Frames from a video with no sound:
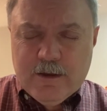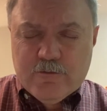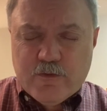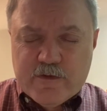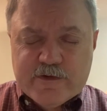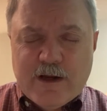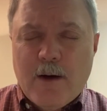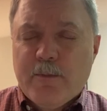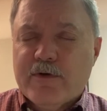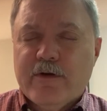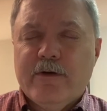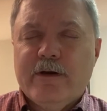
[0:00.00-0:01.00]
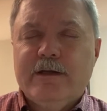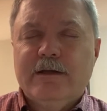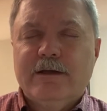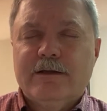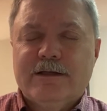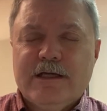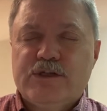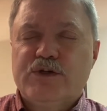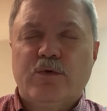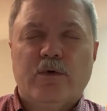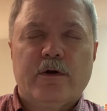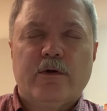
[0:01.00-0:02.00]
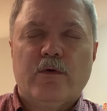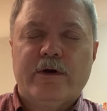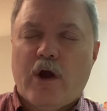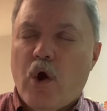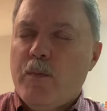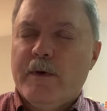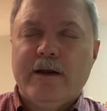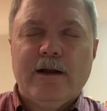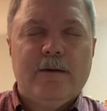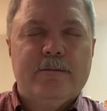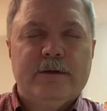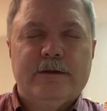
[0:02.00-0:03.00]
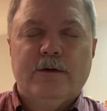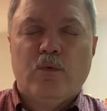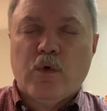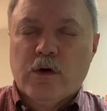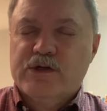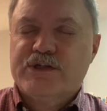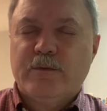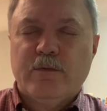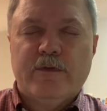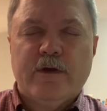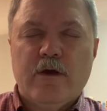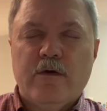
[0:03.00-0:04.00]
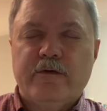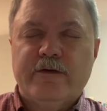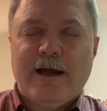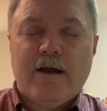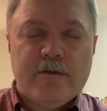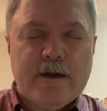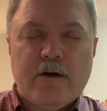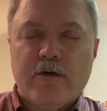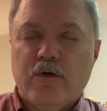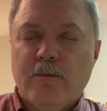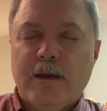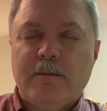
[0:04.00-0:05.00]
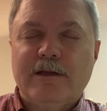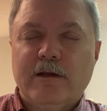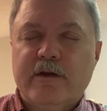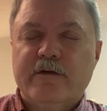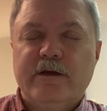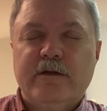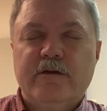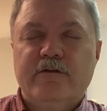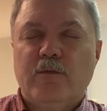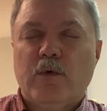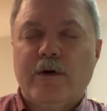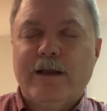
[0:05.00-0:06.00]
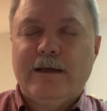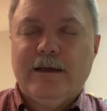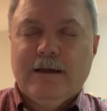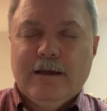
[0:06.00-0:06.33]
for this opportunity to teach your word, Lord, to open it up, to worship with those out there who may be listening this morning.